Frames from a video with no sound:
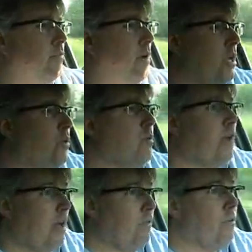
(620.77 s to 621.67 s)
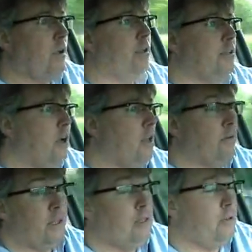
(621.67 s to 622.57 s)
the value of every
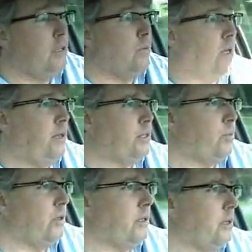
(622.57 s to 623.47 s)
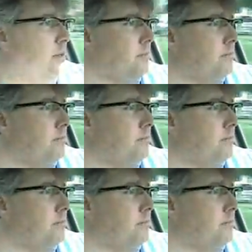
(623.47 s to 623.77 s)
dollar, including the one he just printed.